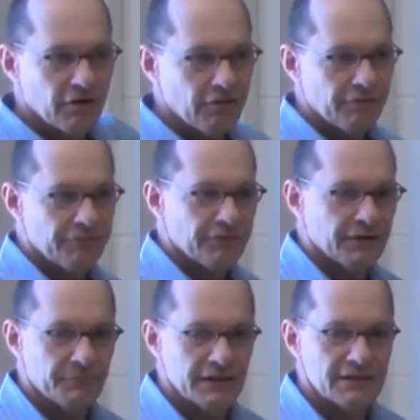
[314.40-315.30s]
of
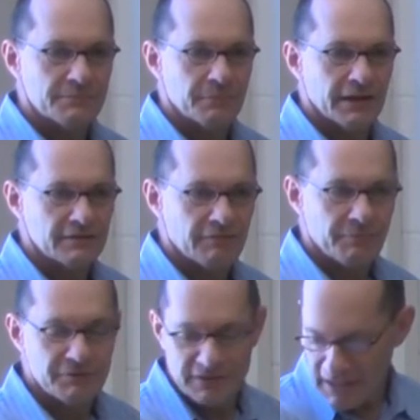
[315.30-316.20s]
um, these space of
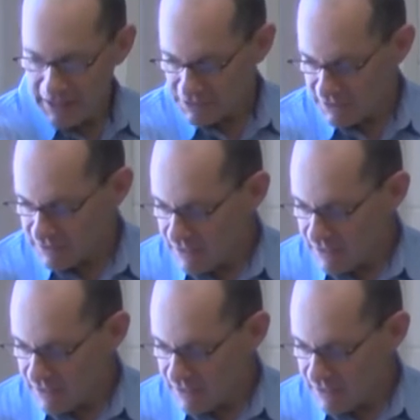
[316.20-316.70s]
representations.